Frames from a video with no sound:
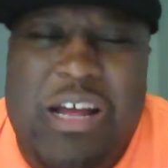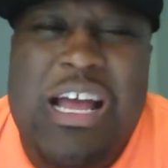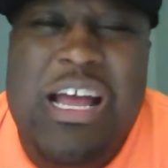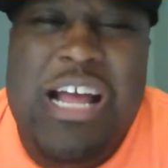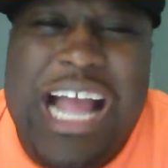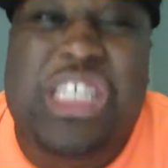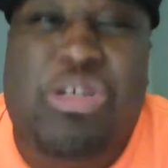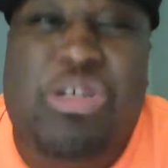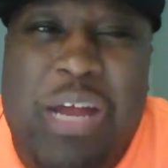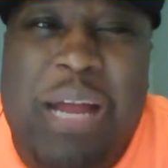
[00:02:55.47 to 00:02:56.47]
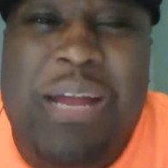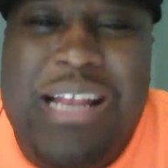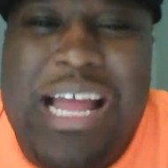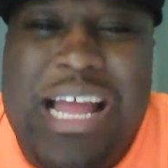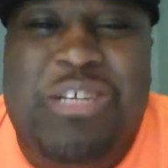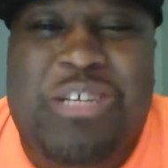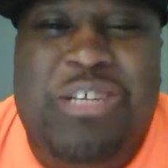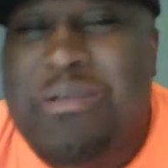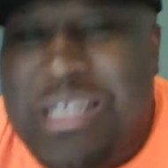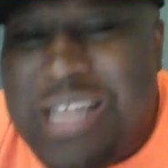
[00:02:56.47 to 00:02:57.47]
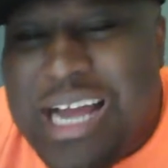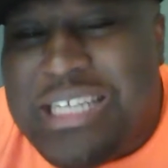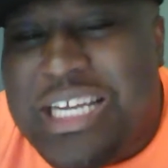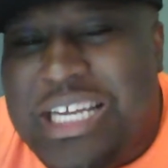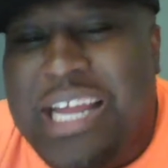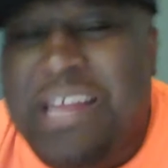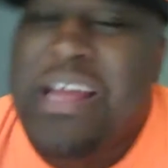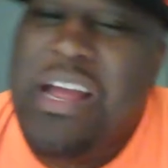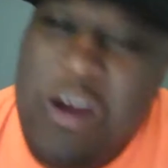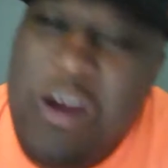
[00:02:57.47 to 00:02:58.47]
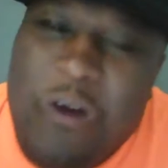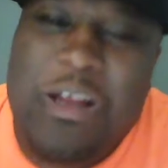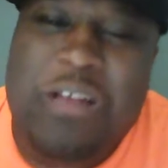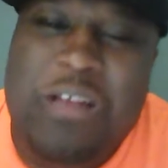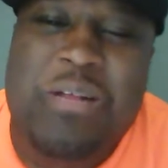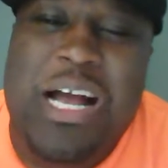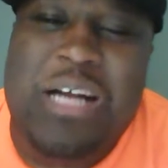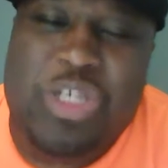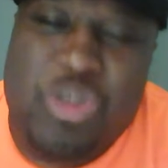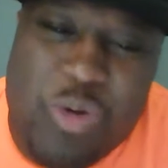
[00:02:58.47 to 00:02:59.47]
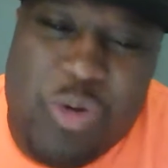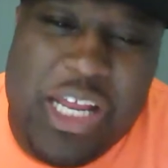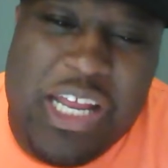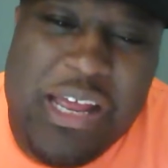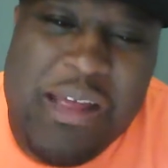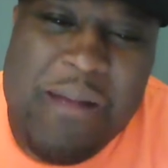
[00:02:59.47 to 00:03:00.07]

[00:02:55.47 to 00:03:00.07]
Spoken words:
to extremely late 2019, early 2020.